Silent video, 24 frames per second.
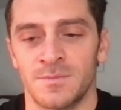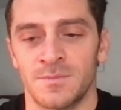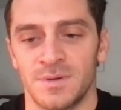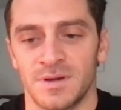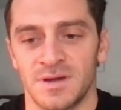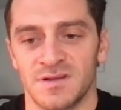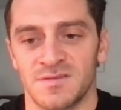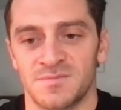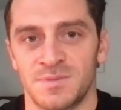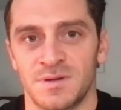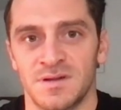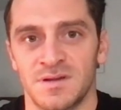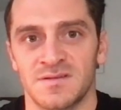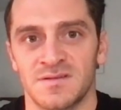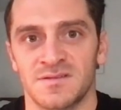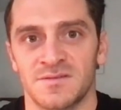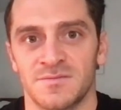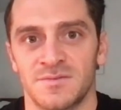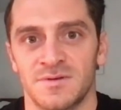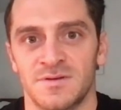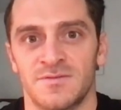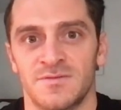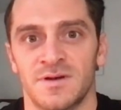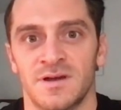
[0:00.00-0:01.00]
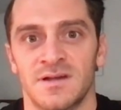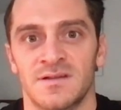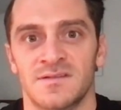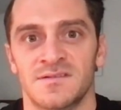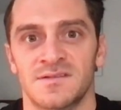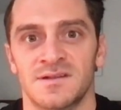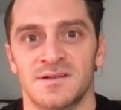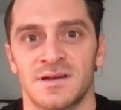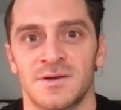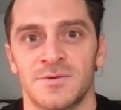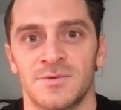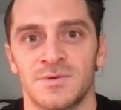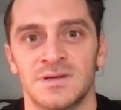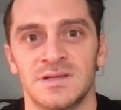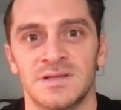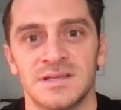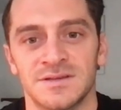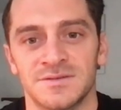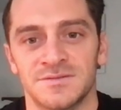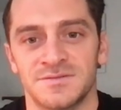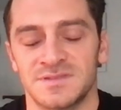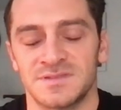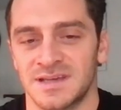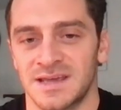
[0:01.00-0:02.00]
of the biggest pieces of advice that I would
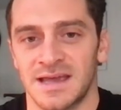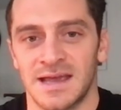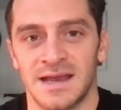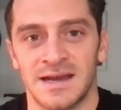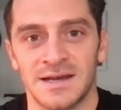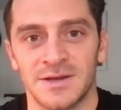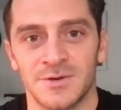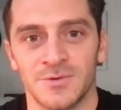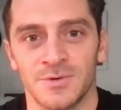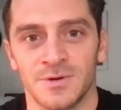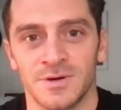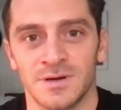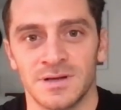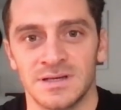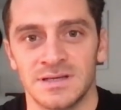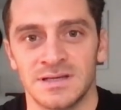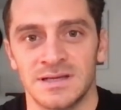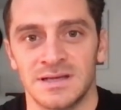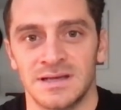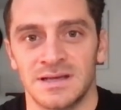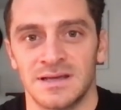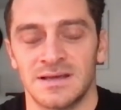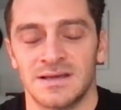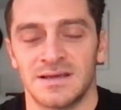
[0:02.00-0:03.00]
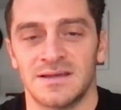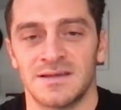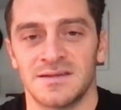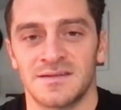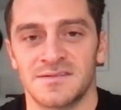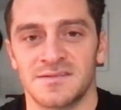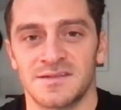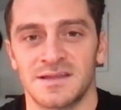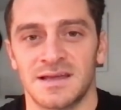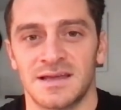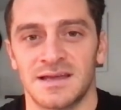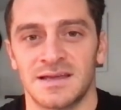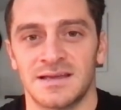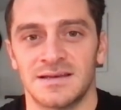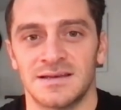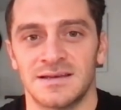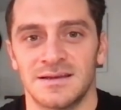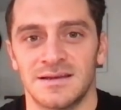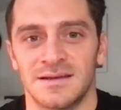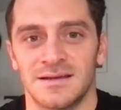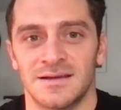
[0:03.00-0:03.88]
give to anyone is that